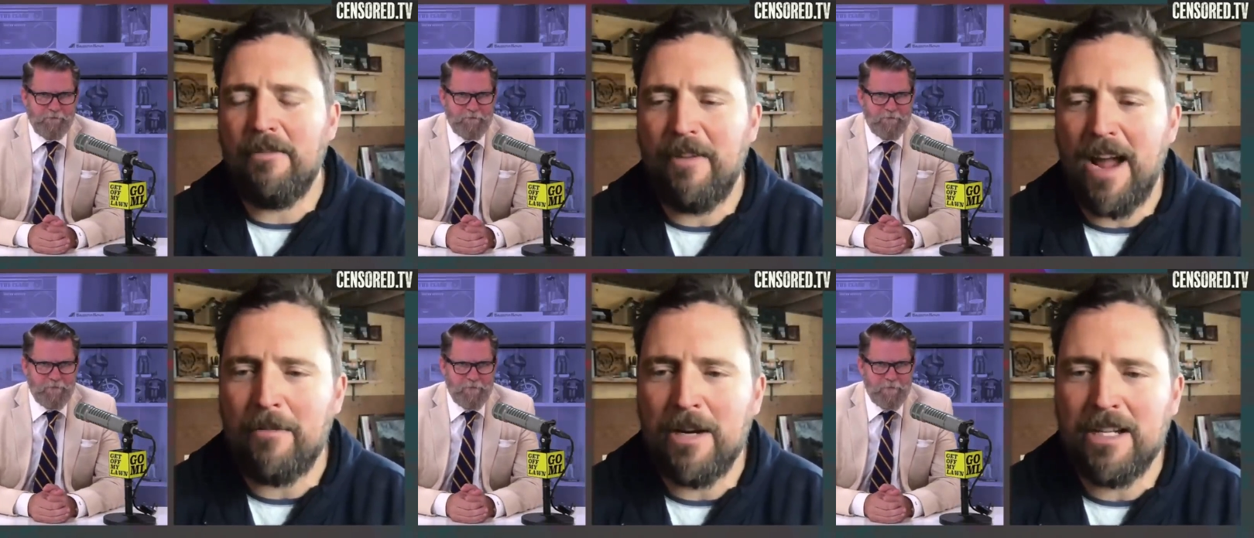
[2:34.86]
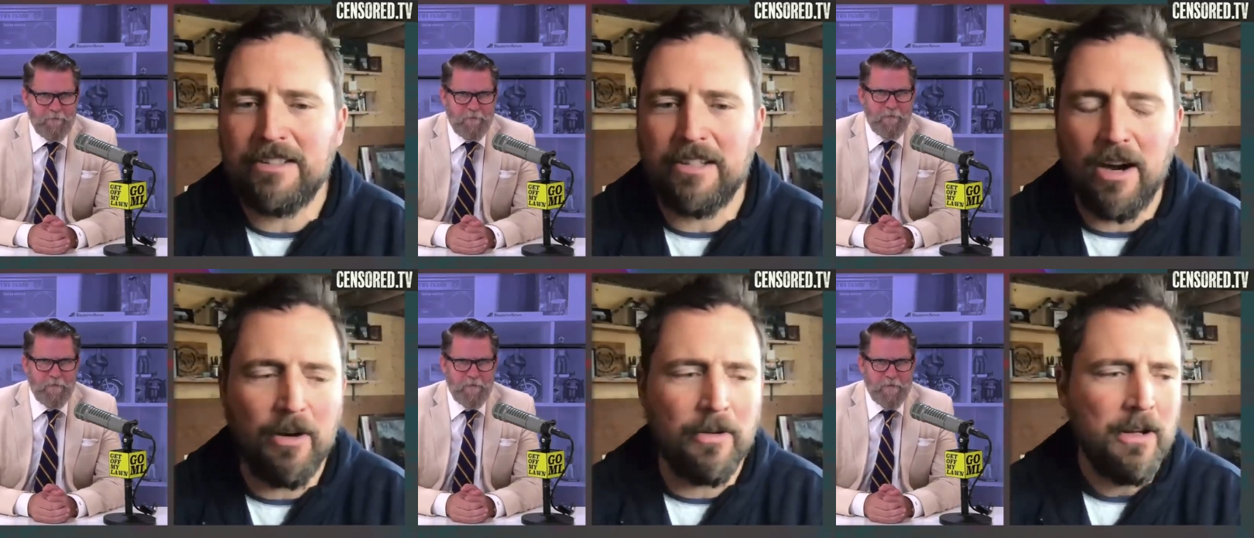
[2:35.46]
Speaker 1: family.
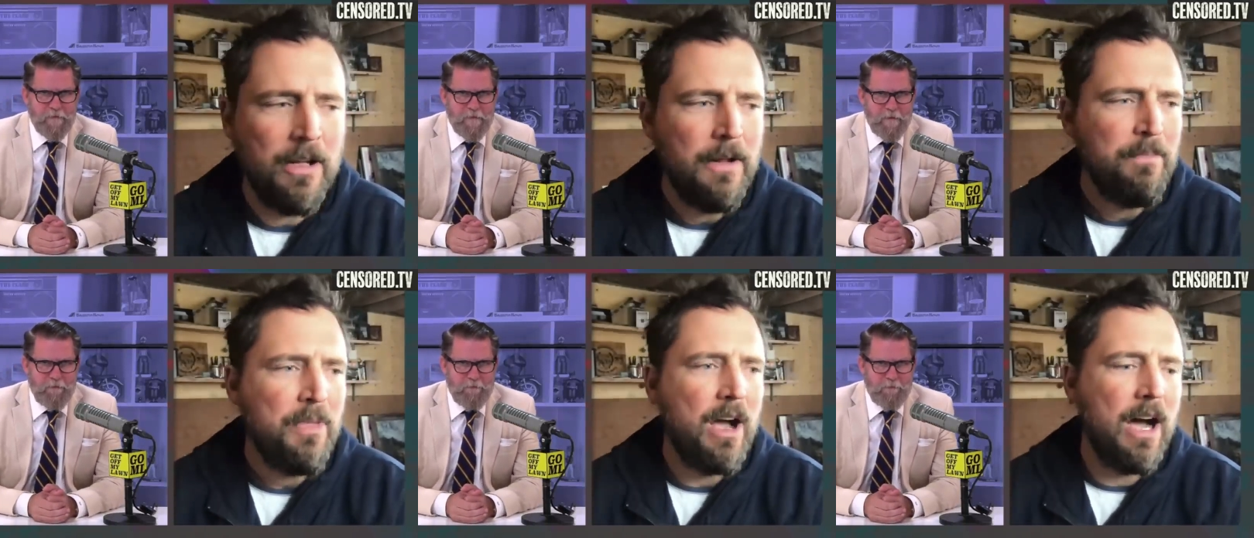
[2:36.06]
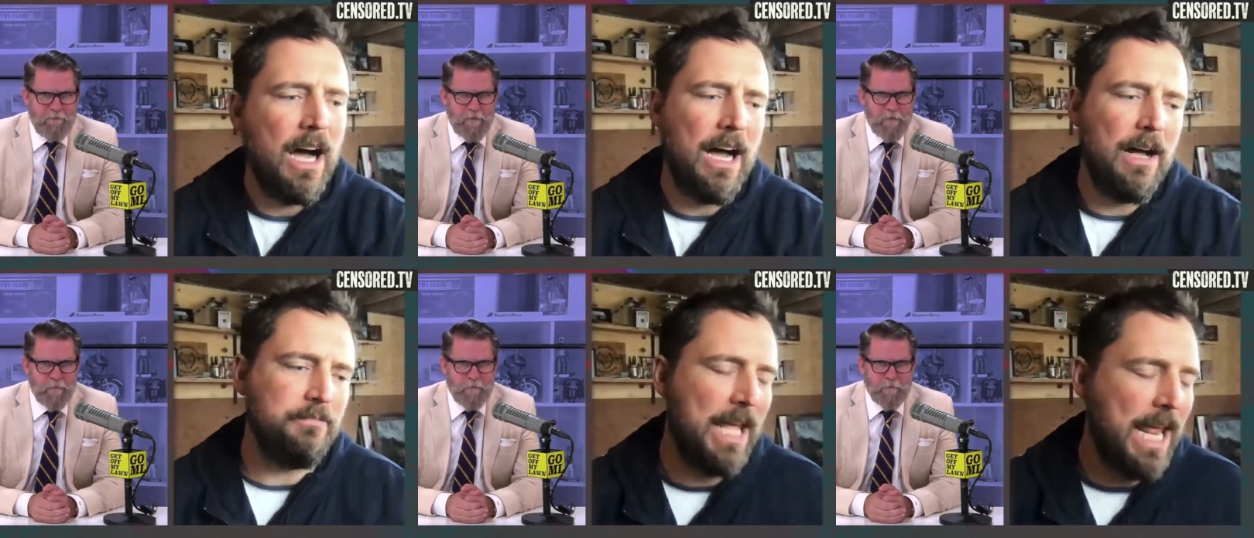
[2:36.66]
So,
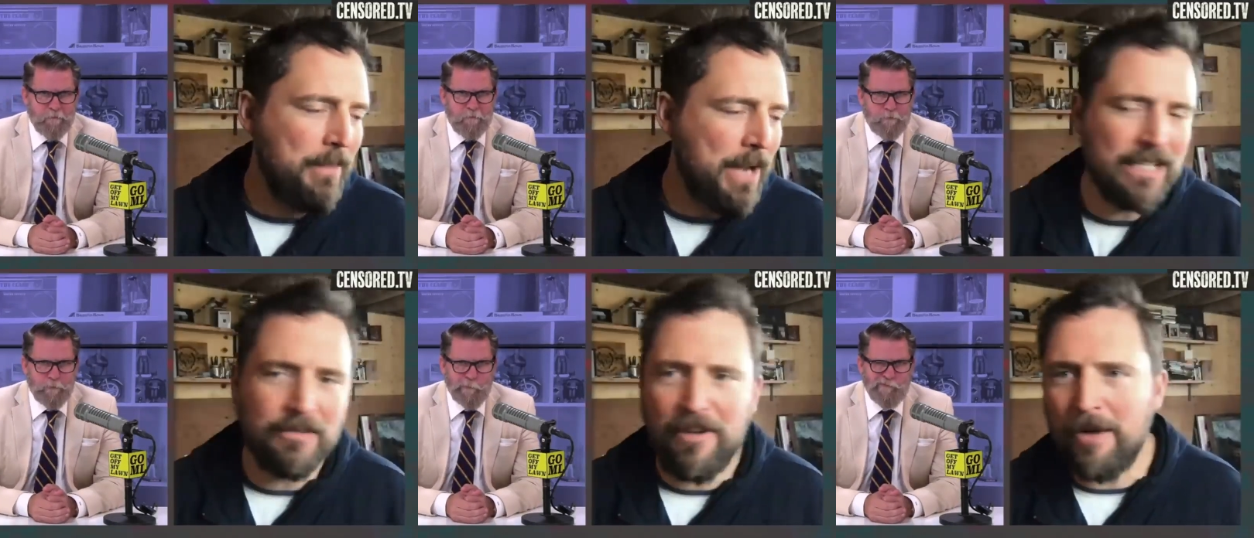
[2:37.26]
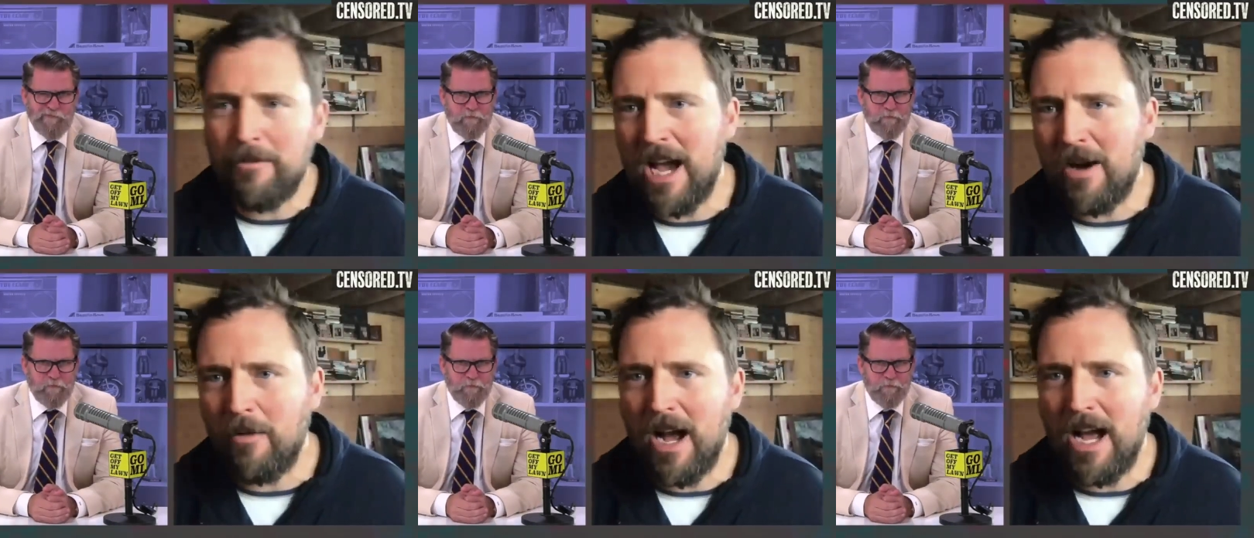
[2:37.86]
um, Amy has family
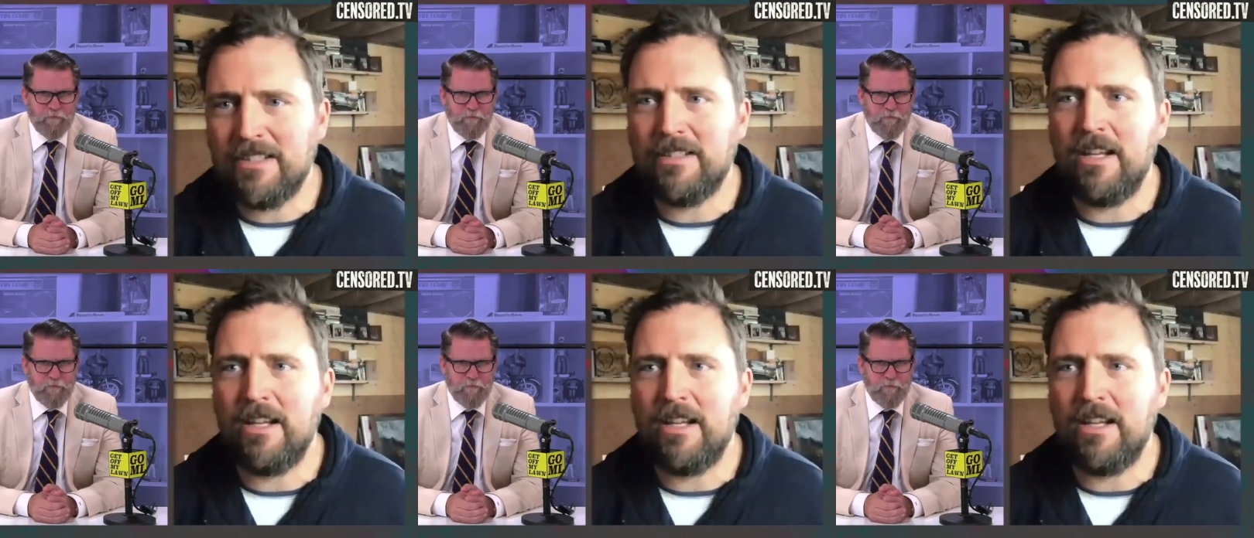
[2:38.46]
out west.